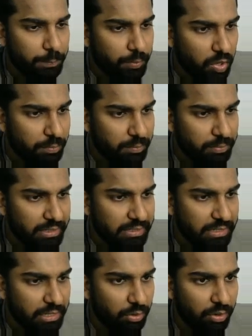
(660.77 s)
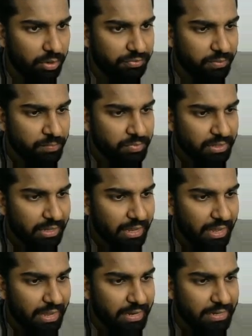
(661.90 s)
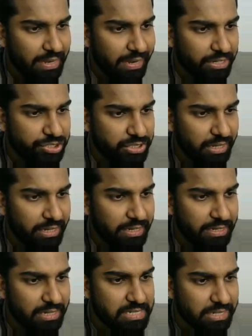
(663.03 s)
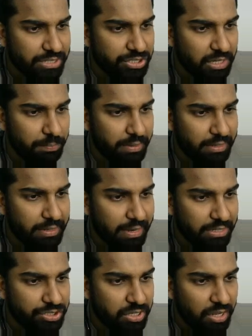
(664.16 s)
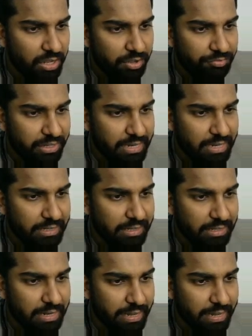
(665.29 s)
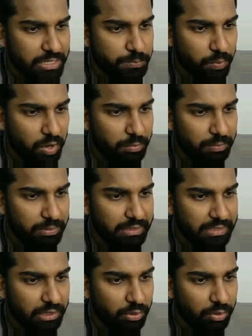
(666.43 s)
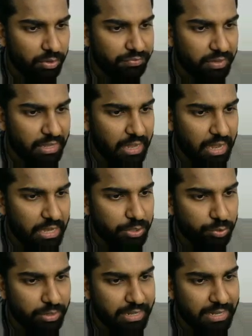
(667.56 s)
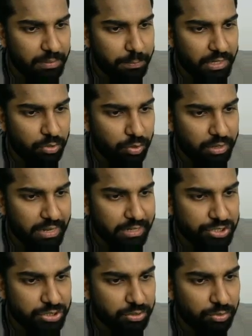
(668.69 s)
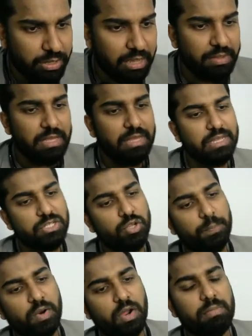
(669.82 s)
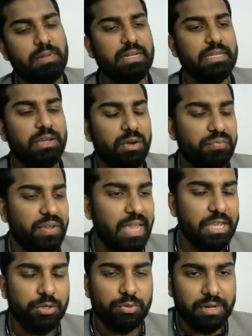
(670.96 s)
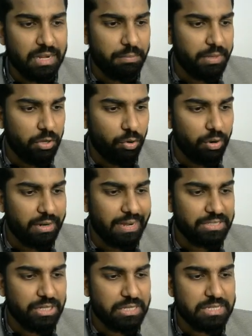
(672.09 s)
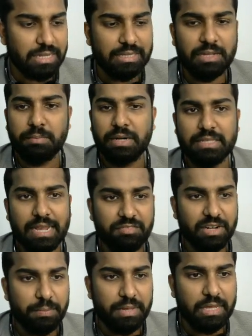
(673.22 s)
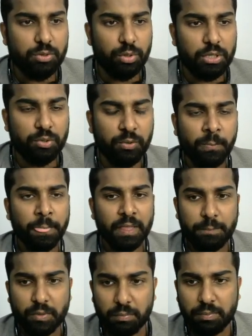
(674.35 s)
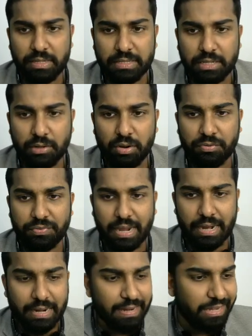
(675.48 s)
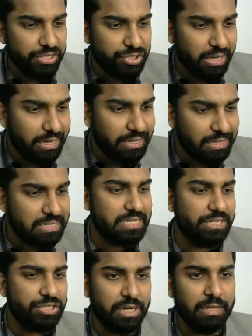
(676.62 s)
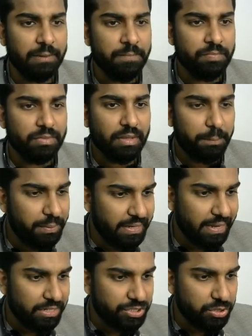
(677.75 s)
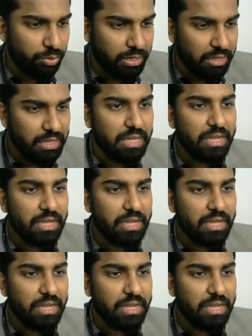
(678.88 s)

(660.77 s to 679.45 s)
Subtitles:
probability of A dash intersection B dash we can written as probability of A union B whole dash. Okay, so probability of A union B whole dash is nothing but that will be equal to probability of A dash intersection B dash. Okay,